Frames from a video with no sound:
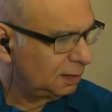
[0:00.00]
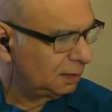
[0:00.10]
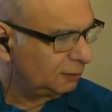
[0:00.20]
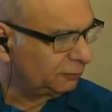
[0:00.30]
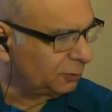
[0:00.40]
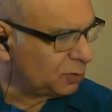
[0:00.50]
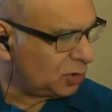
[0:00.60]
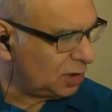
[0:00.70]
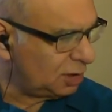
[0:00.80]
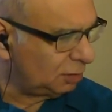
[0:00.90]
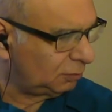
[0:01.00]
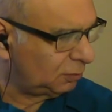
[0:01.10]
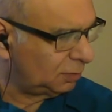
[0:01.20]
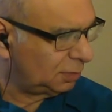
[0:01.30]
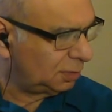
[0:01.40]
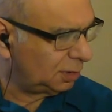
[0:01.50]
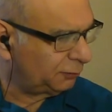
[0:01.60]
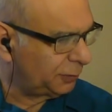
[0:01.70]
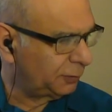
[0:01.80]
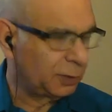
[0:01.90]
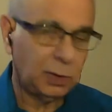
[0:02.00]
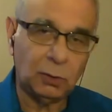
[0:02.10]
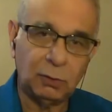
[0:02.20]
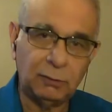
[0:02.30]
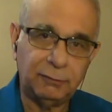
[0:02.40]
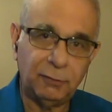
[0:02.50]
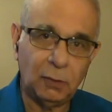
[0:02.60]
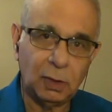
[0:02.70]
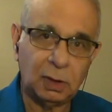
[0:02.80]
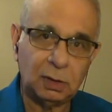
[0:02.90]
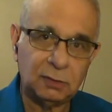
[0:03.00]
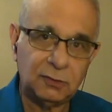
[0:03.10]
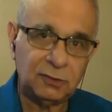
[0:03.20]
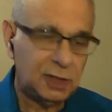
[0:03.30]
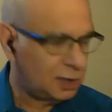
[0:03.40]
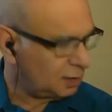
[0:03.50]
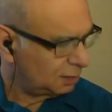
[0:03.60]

From G, if we were to go to the 4, C,